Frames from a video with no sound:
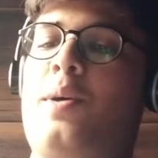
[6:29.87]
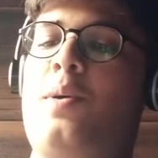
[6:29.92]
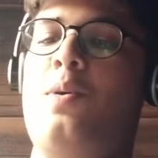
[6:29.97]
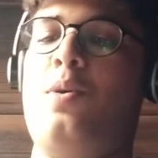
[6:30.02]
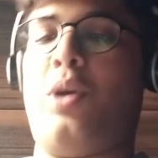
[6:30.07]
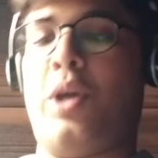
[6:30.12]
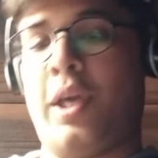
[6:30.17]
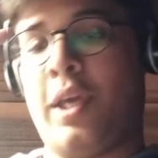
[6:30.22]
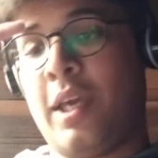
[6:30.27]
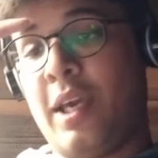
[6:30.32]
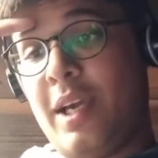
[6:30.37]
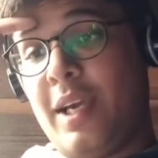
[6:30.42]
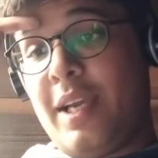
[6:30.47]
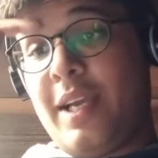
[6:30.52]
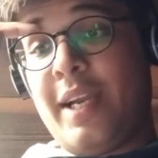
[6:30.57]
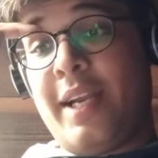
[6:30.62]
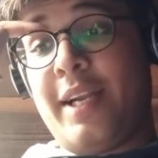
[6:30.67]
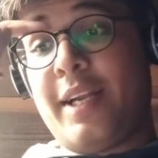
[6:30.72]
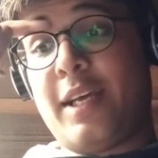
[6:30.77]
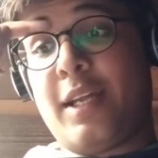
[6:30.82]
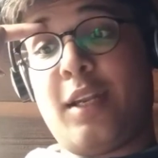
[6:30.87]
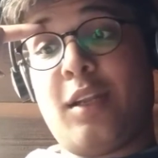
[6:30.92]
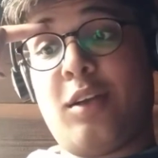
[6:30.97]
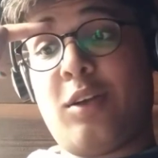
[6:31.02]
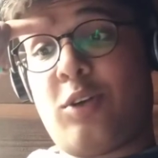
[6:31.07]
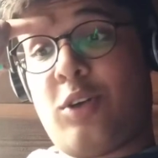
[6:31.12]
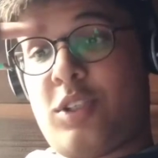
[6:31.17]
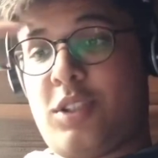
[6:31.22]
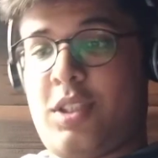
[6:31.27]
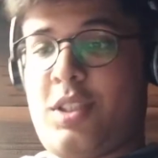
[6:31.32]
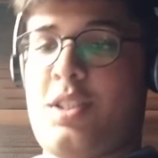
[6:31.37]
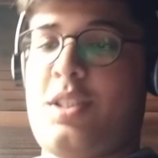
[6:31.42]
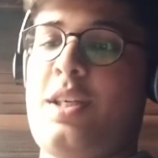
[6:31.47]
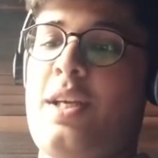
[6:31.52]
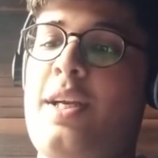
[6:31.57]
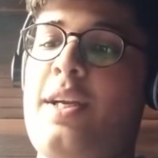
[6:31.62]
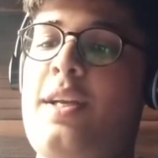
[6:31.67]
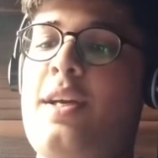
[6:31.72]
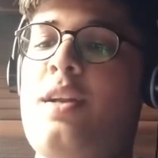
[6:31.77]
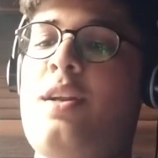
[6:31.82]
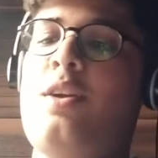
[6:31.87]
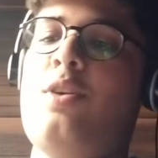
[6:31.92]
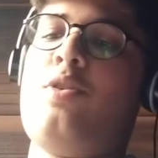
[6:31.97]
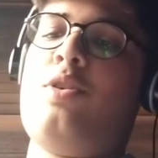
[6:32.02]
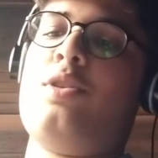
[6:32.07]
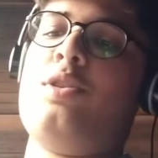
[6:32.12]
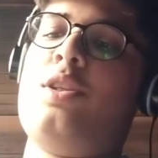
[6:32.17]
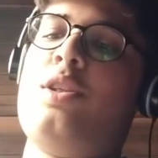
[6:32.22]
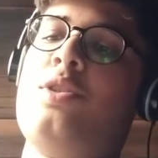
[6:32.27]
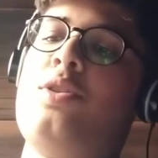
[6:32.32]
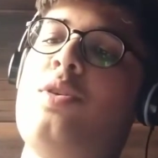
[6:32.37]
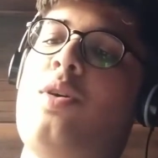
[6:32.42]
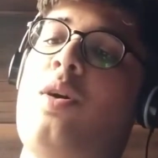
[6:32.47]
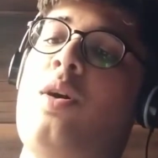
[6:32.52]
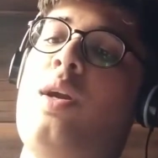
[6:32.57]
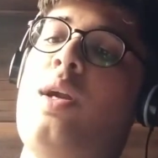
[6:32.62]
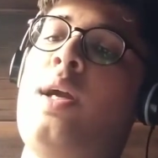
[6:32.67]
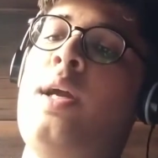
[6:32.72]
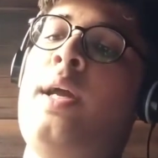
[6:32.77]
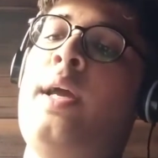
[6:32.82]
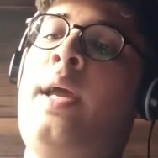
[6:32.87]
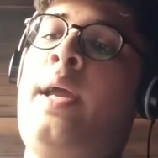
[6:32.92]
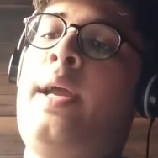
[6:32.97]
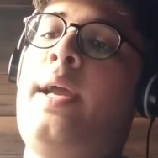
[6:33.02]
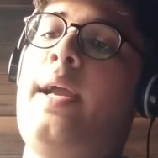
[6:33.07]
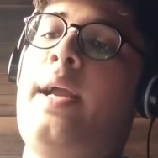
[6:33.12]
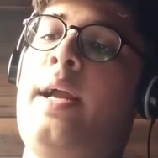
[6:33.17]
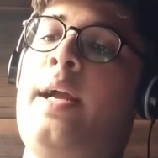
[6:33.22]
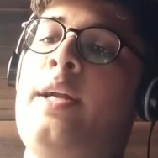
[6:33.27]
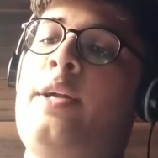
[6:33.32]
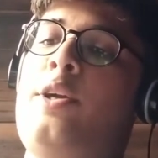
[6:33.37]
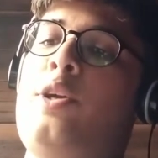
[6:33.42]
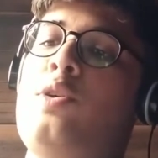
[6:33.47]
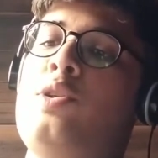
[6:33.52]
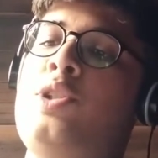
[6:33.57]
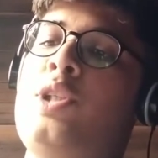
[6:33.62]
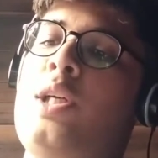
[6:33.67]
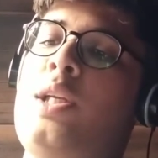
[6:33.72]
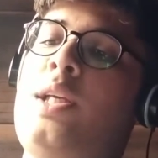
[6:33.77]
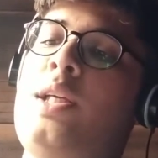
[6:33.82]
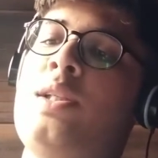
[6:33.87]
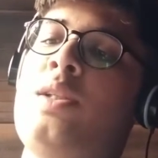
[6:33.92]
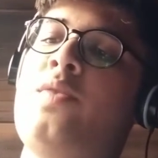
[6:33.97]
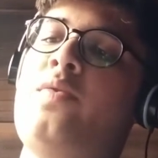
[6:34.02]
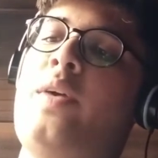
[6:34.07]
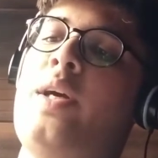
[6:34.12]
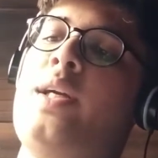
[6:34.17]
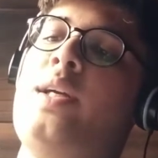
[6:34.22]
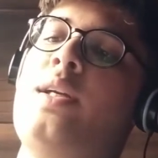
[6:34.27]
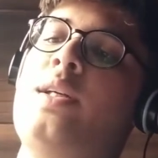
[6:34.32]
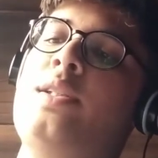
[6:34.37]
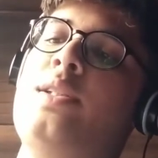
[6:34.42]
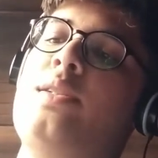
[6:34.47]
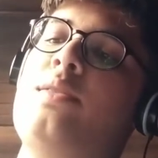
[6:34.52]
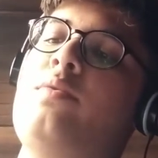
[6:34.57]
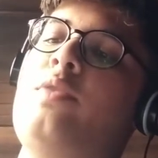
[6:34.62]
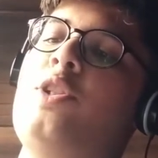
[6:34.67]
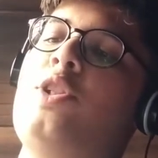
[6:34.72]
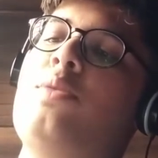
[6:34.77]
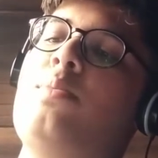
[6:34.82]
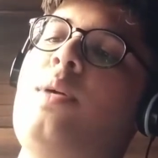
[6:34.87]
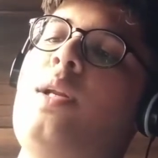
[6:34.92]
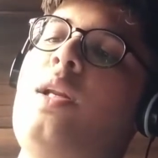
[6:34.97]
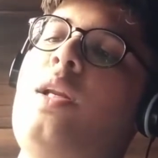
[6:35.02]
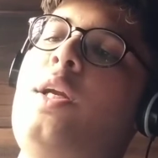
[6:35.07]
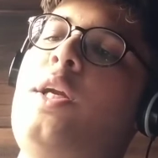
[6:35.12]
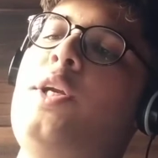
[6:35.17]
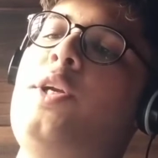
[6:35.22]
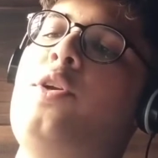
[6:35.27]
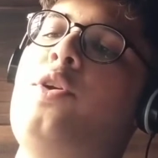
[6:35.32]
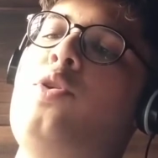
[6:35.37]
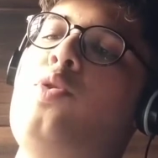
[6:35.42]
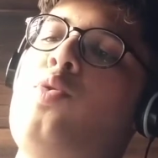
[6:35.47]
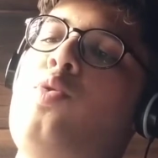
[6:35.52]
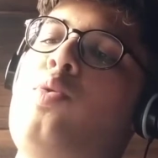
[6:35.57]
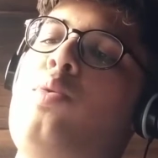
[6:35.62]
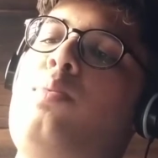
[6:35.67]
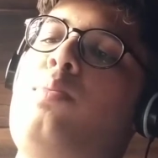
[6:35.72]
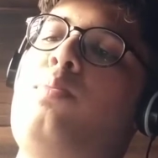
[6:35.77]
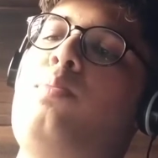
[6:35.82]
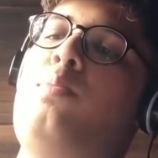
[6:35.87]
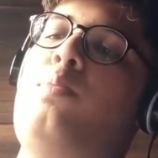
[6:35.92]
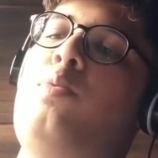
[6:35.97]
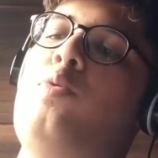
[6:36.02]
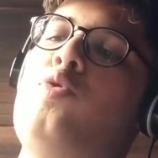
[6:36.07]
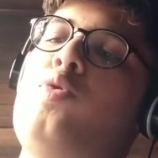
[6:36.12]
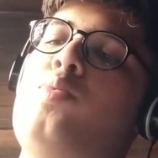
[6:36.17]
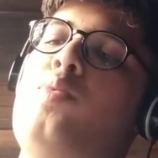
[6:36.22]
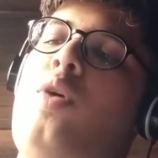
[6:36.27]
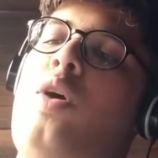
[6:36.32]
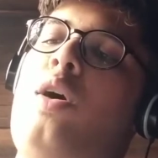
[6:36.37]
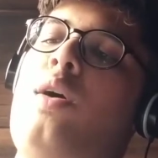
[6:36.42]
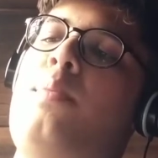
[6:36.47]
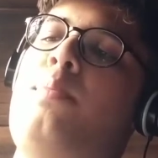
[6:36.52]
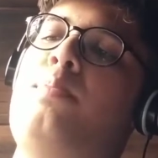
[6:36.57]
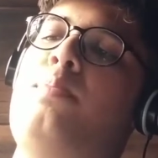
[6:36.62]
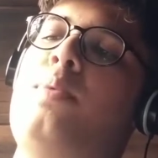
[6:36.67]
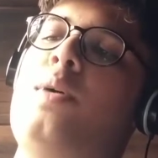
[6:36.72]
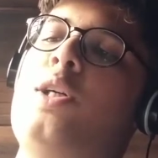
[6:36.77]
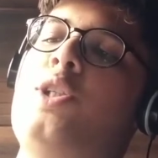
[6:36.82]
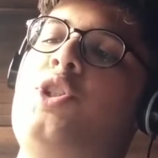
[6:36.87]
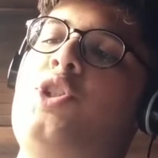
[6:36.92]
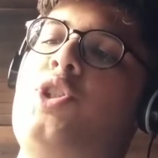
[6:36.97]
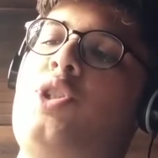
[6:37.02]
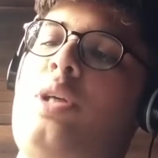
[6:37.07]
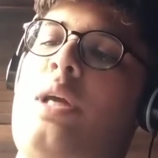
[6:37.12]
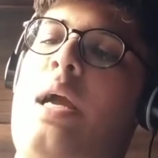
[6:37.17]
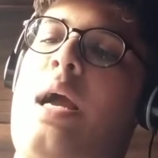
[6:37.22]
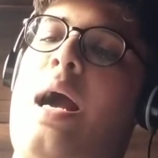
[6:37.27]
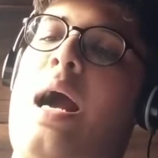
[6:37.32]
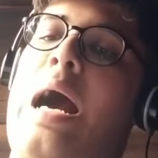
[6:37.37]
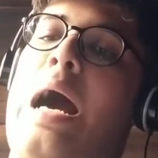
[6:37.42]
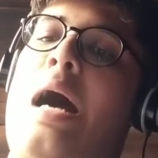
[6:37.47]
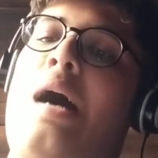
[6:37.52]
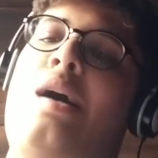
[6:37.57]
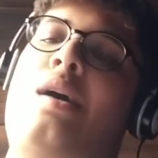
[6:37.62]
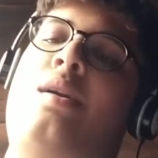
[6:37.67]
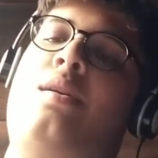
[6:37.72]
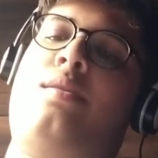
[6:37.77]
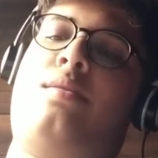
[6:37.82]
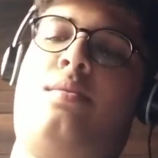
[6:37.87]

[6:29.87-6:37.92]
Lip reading: Okay, internal causes. The internal causes or endogenous factors which may lead to boom or bust are